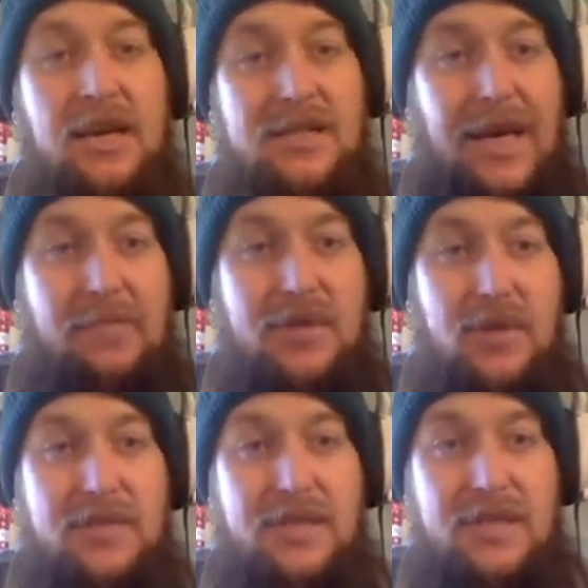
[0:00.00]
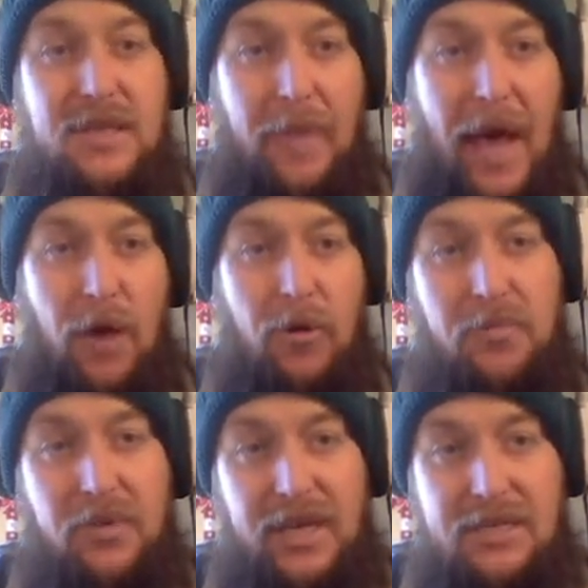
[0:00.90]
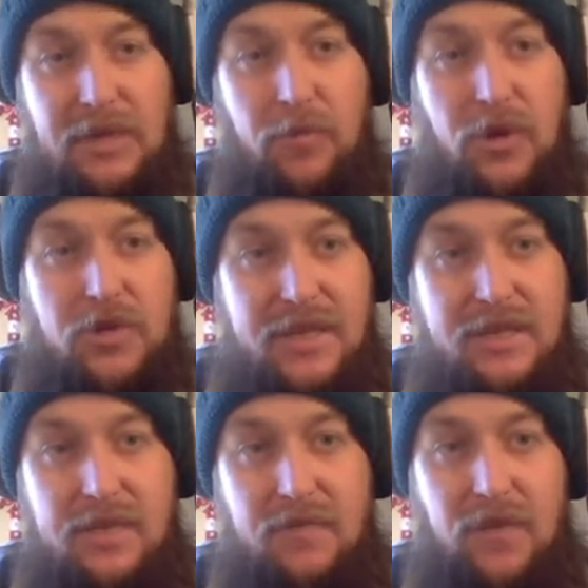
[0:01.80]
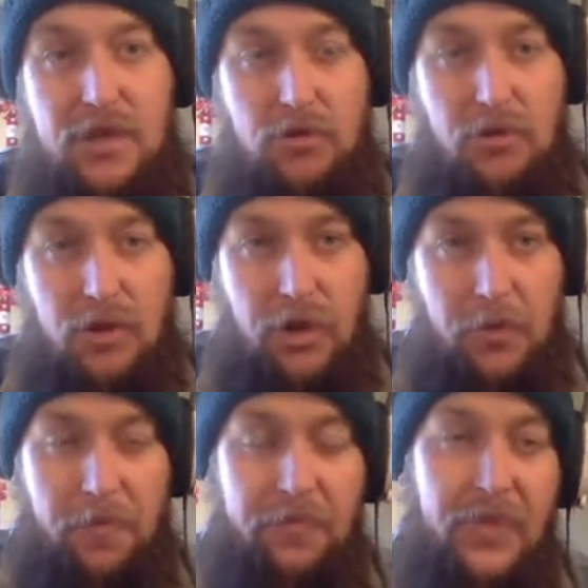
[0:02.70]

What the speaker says: Zapdos is in the Power Plant, and Moltres is in Victory Road.